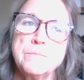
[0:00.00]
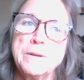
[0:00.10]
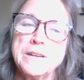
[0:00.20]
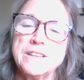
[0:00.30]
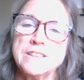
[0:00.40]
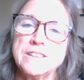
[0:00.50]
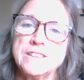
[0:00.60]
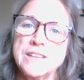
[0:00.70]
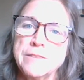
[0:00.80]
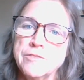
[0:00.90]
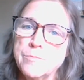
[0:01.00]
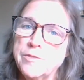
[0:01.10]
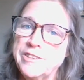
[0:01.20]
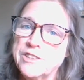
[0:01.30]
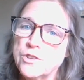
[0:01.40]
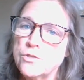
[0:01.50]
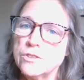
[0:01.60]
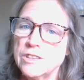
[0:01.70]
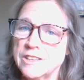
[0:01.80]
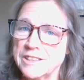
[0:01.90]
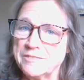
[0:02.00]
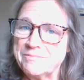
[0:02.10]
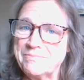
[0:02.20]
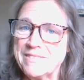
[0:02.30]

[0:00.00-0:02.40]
But the name of the movie is Coraline.